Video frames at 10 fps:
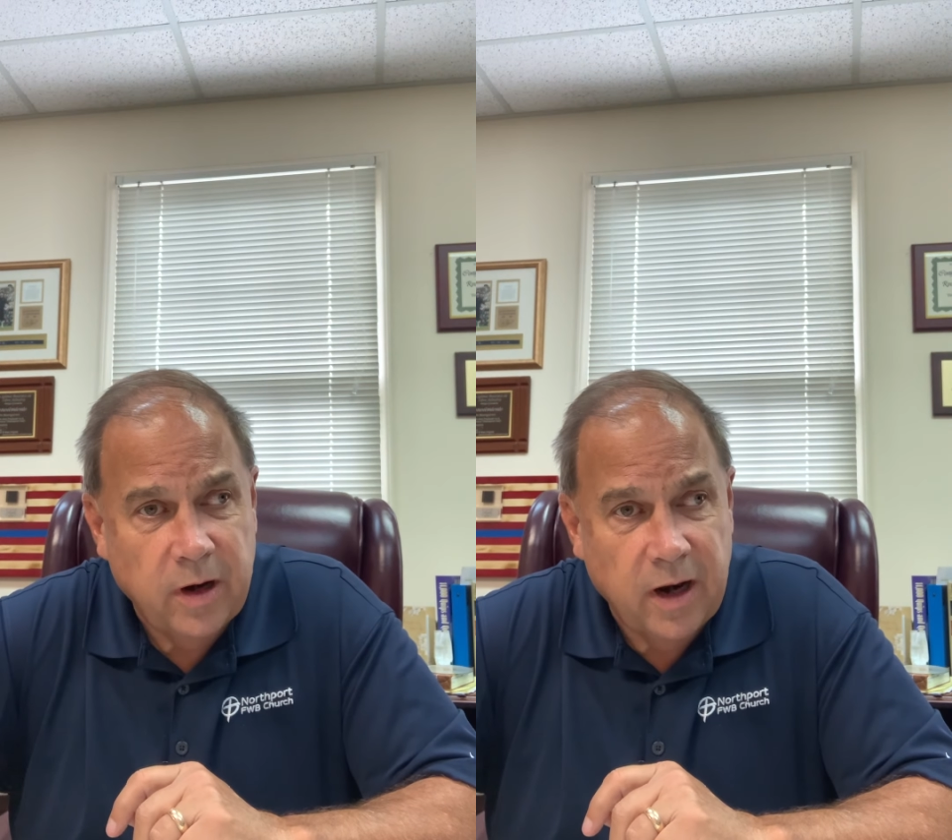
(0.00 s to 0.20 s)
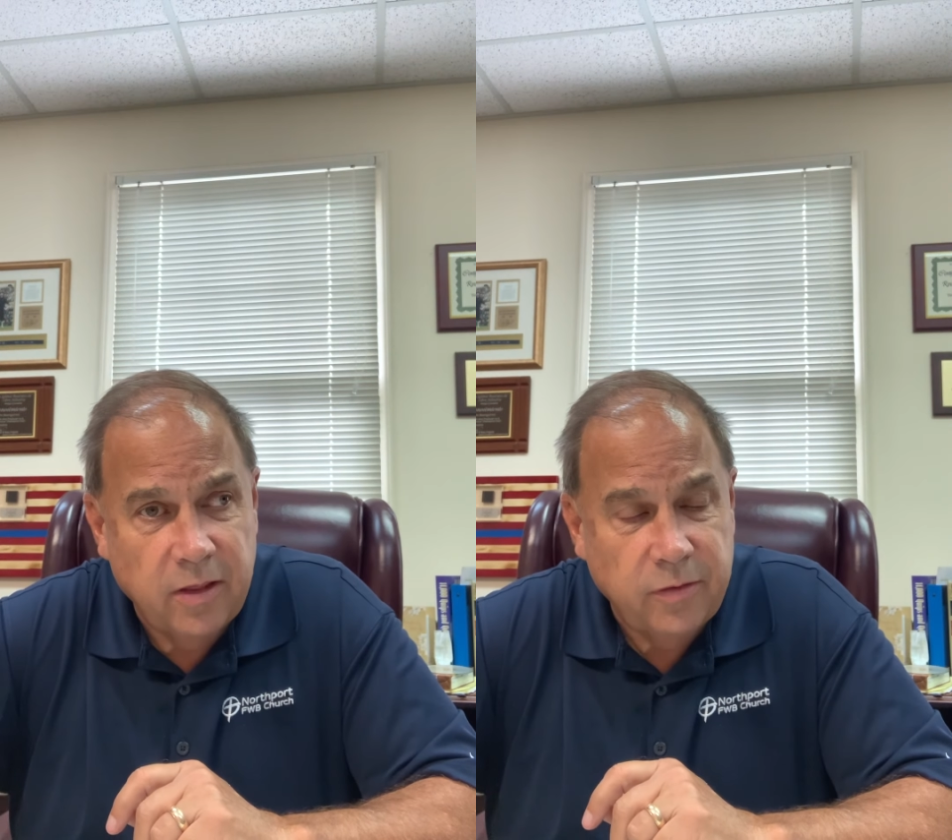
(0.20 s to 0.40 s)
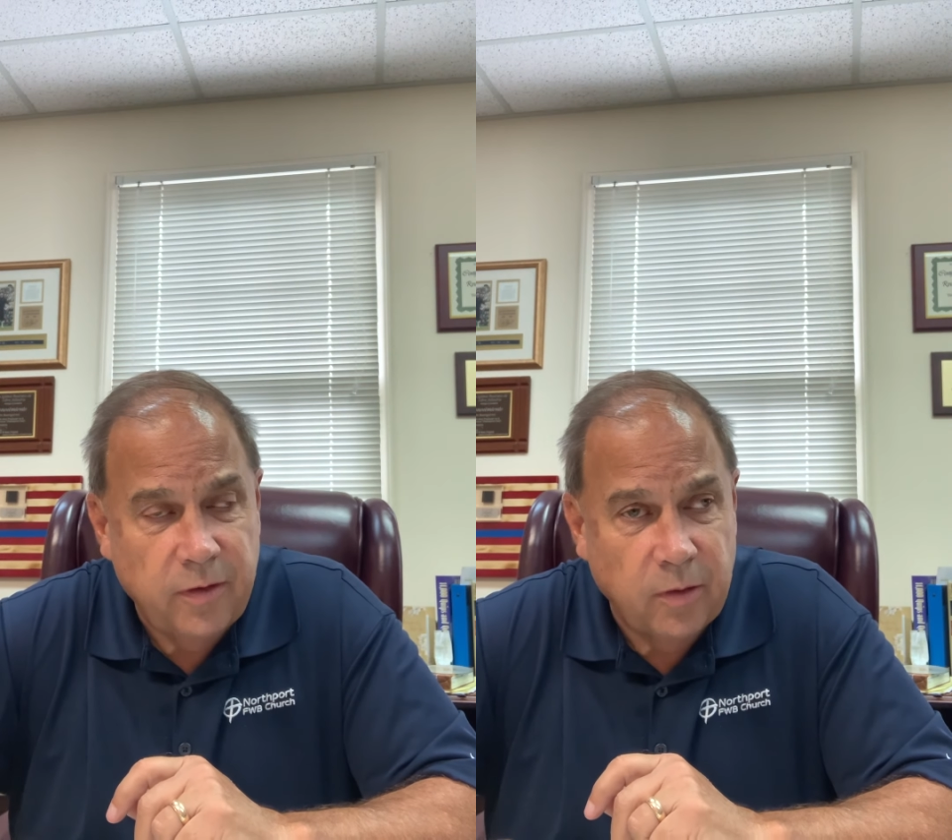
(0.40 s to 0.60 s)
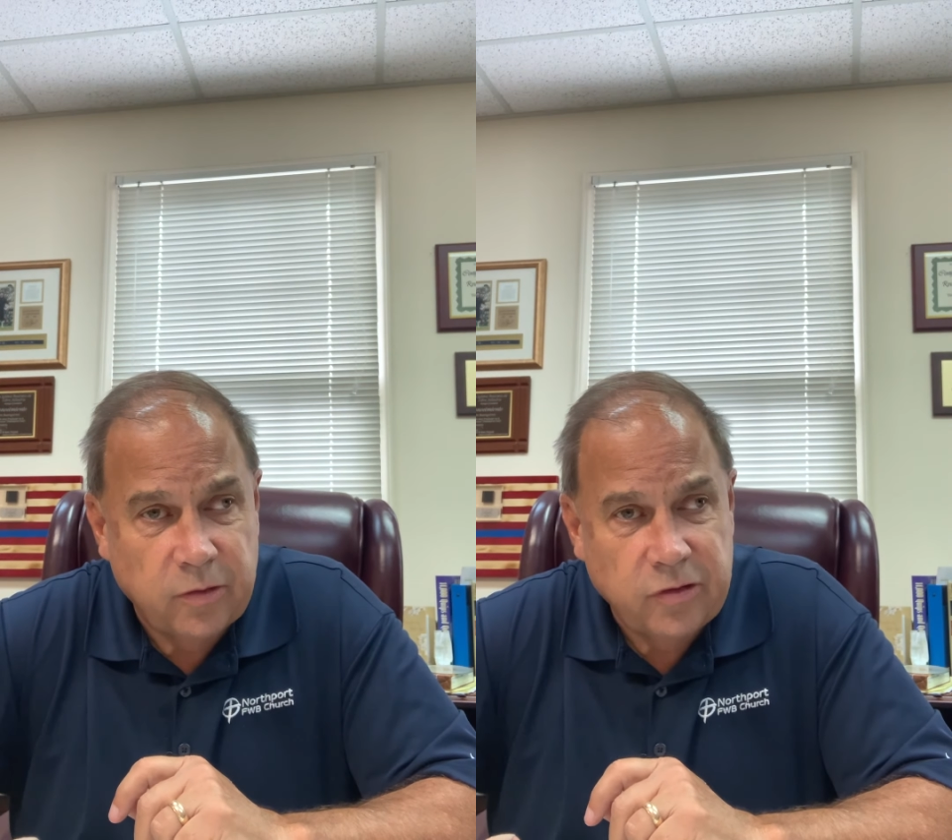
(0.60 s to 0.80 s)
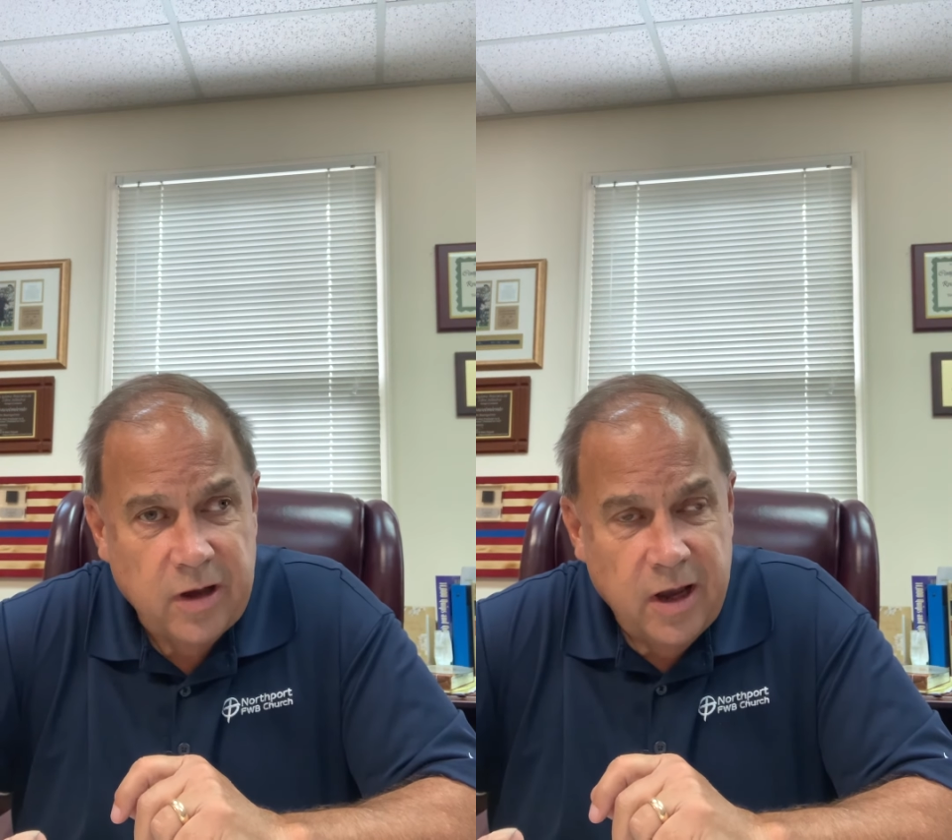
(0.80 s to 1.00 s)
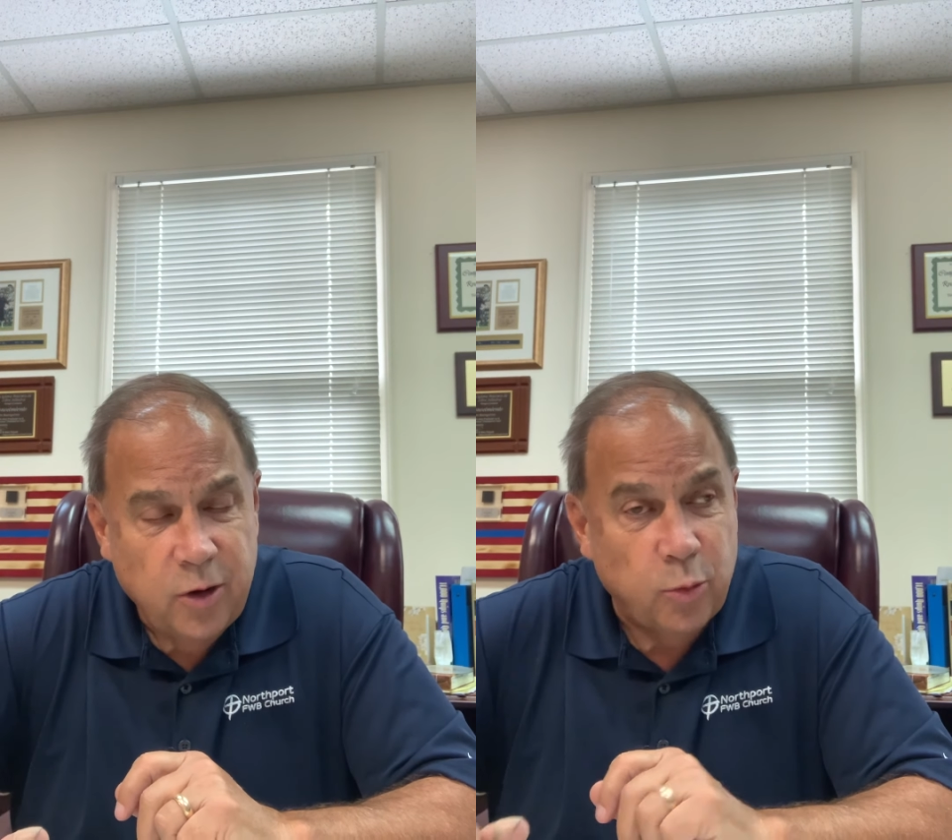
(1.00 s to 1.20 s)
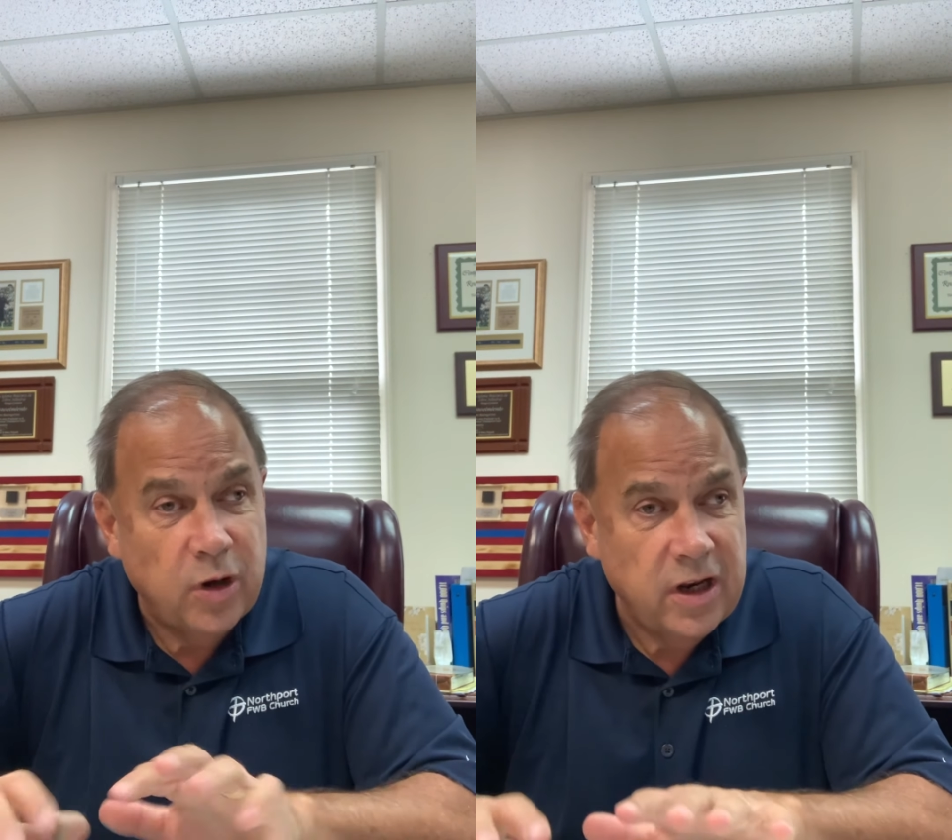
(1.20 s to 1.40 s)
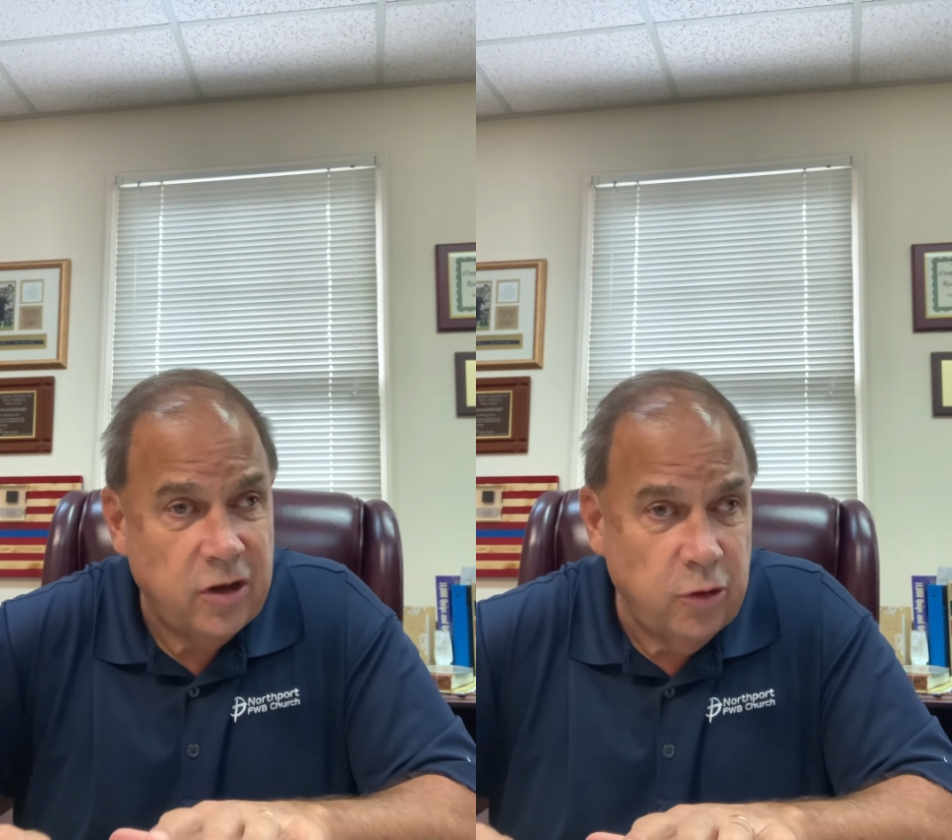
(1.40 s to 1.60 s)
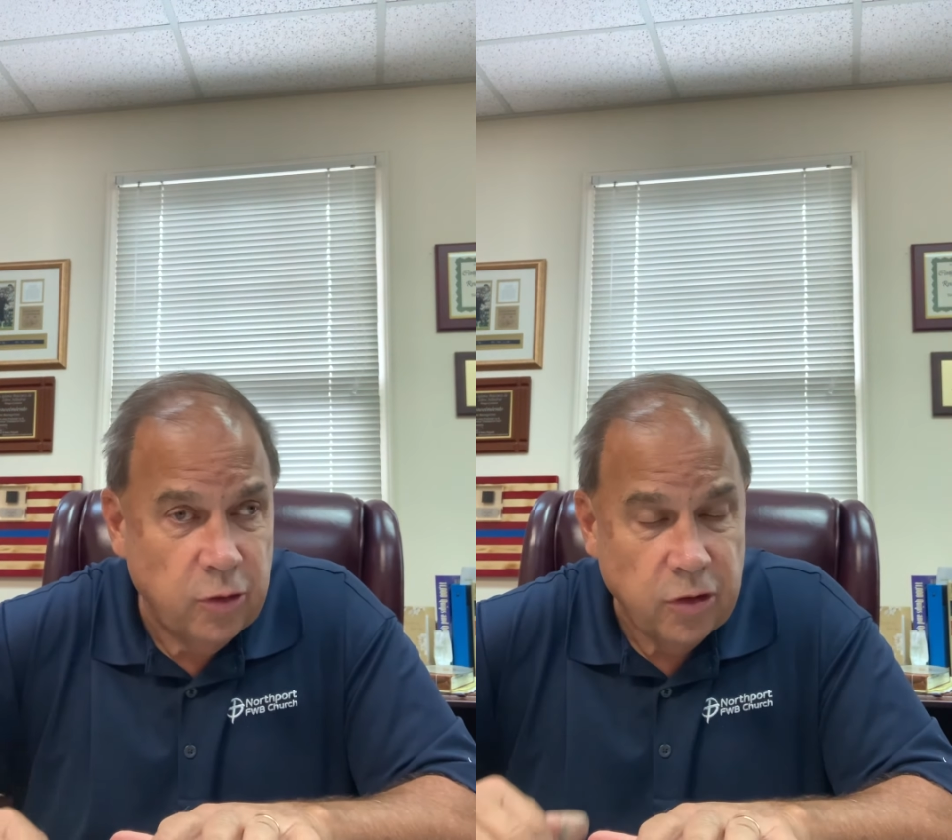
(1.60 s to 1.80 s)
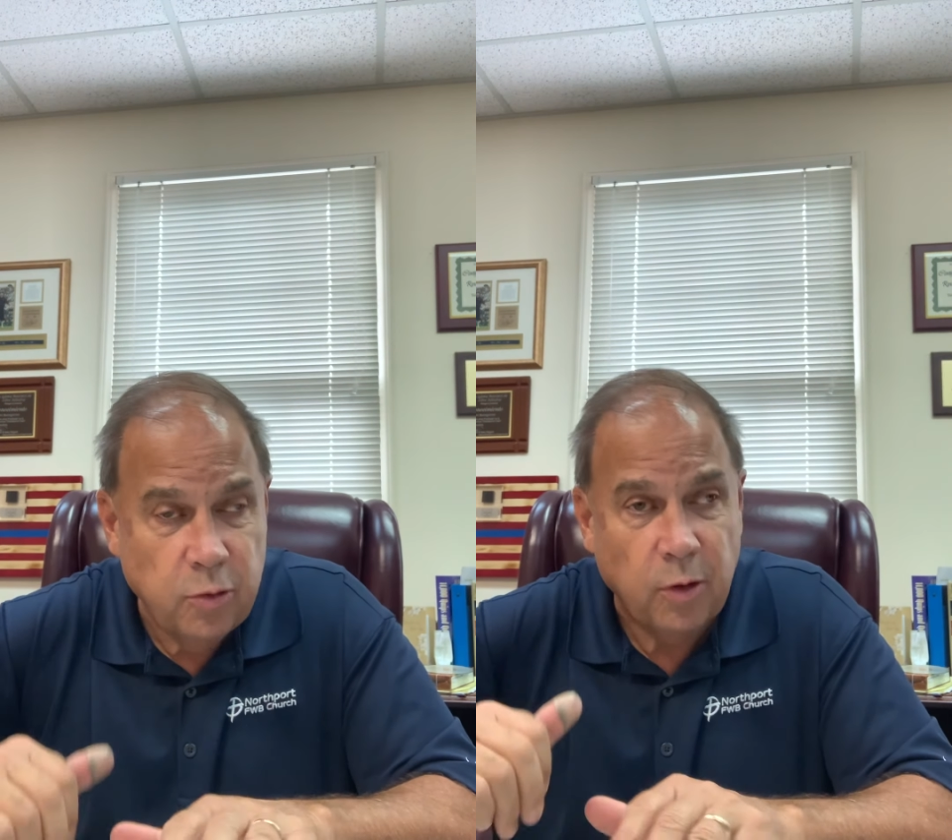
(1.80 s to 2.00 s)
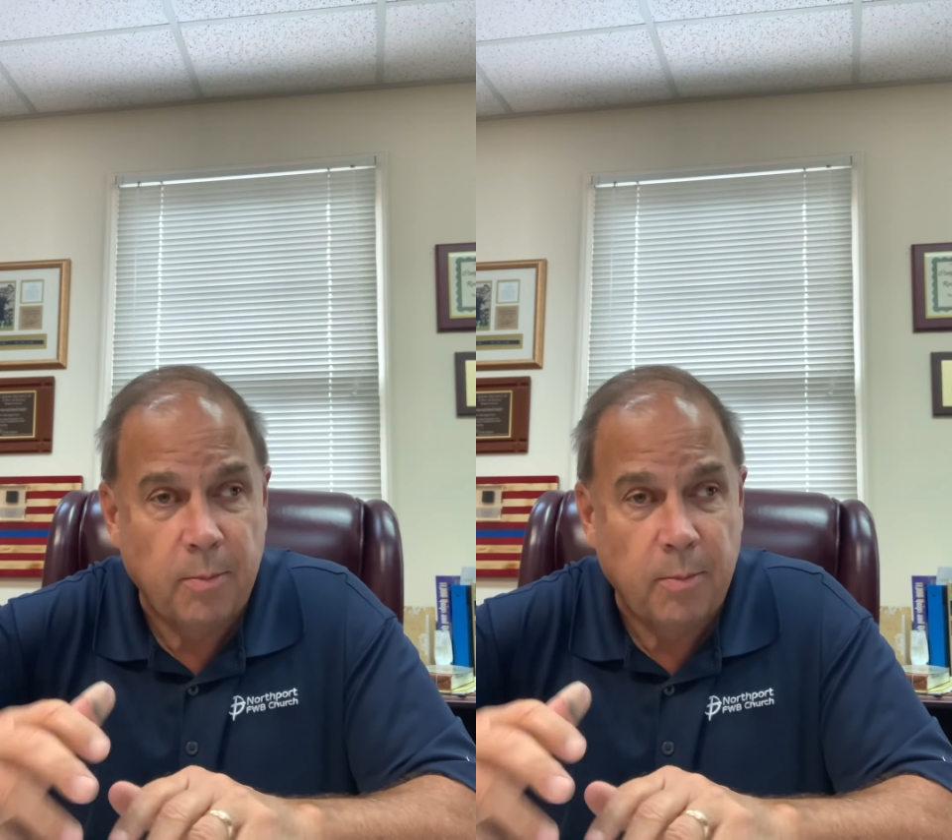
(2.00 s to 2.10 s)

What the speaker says: and other folks ridicule you or